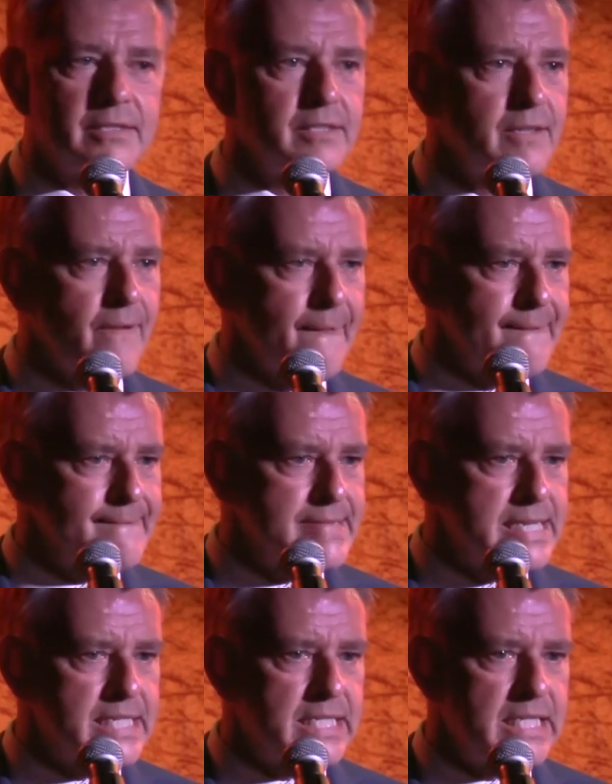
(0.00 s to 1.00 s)

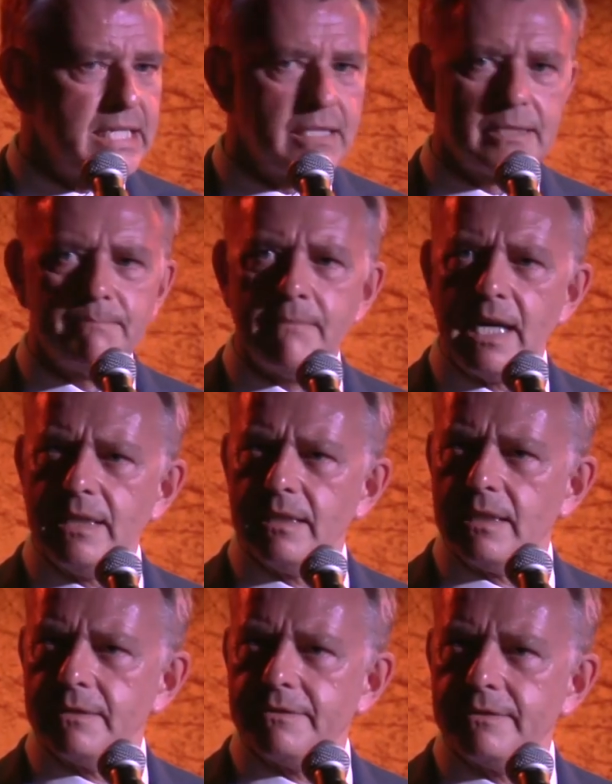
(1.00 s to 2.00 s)
it's my
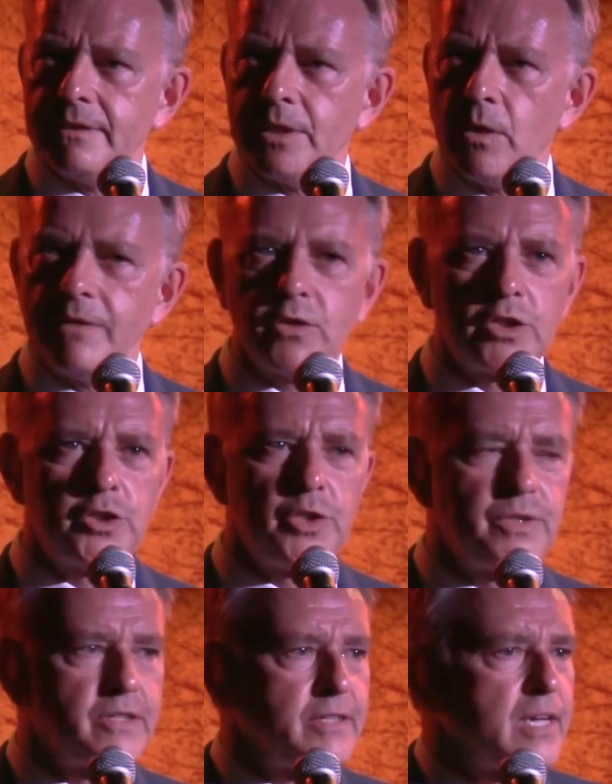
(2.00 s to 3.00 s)
life. I've got to
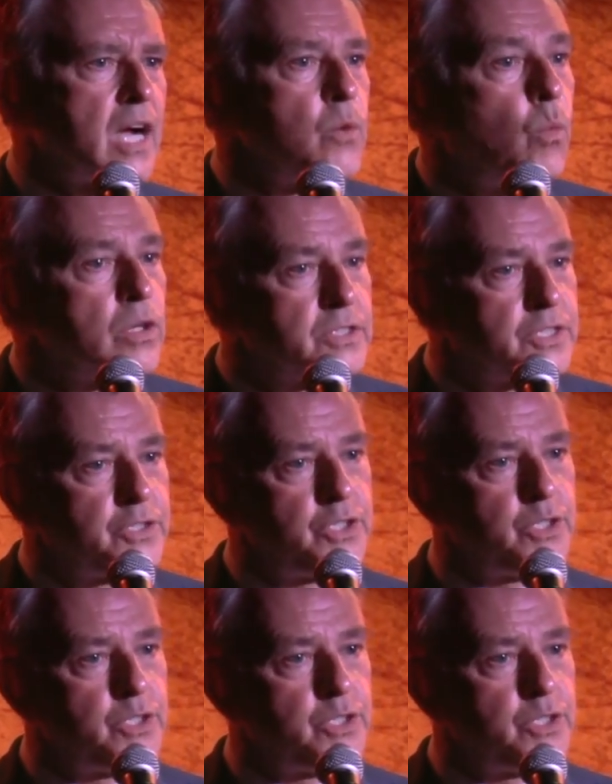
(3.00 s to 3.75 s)
do the thing I want to